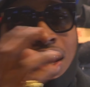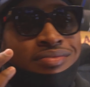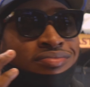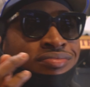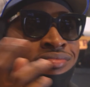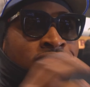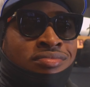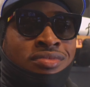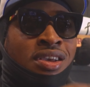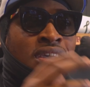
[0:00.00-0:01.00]
like,
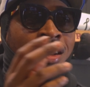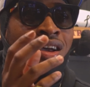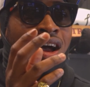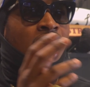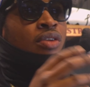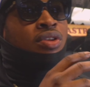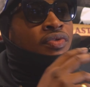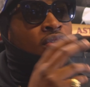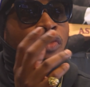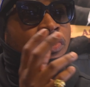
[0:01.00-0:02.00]
I don't
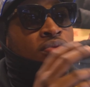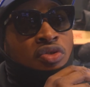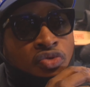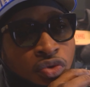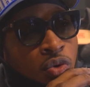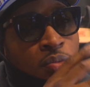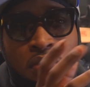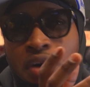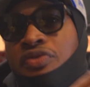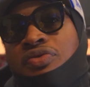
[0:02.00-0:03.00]
even know if it was a full
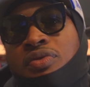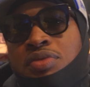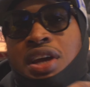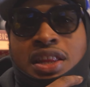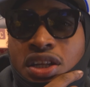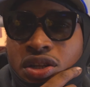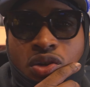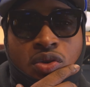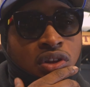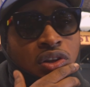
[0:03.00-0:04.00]
month for me. I did a
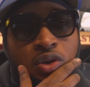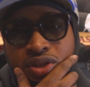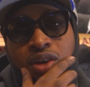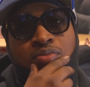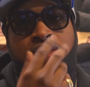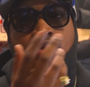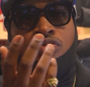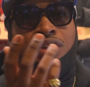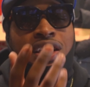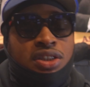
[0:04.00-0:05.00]
little, little something in
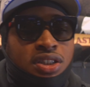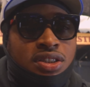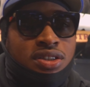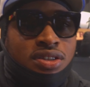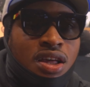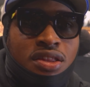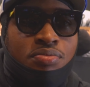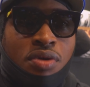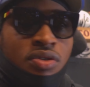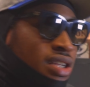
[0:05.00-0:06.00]
juvie. That shit is
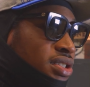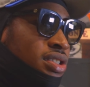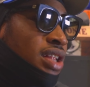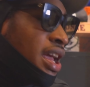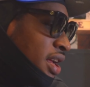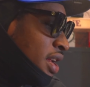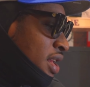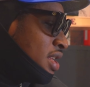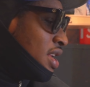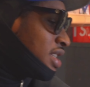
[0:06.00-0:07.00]
nothing, bro. That shit is like,
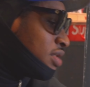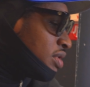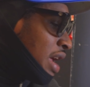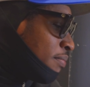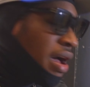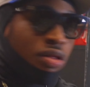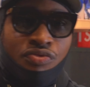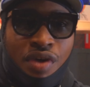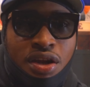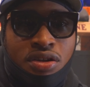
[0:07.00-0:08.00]
that shit was like Mount
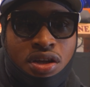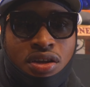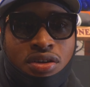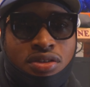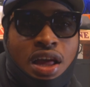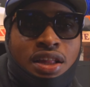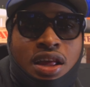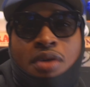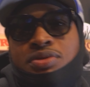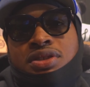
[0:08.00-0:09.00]
Loretta, nigga. Like,
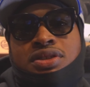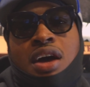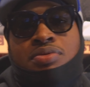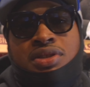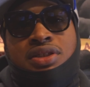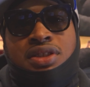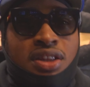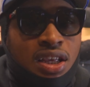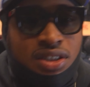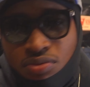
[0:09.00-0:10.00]
I was, a, I was
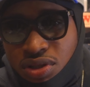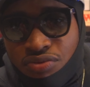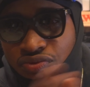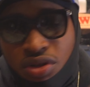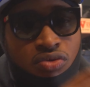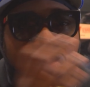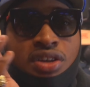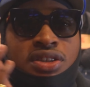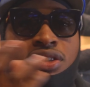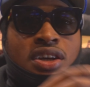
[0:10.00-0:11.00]
legit. That shit wasn't real
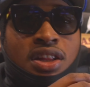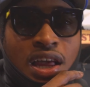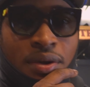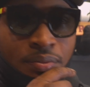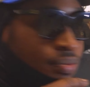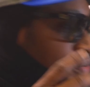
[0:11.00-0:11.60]
crazy, nigga. Like,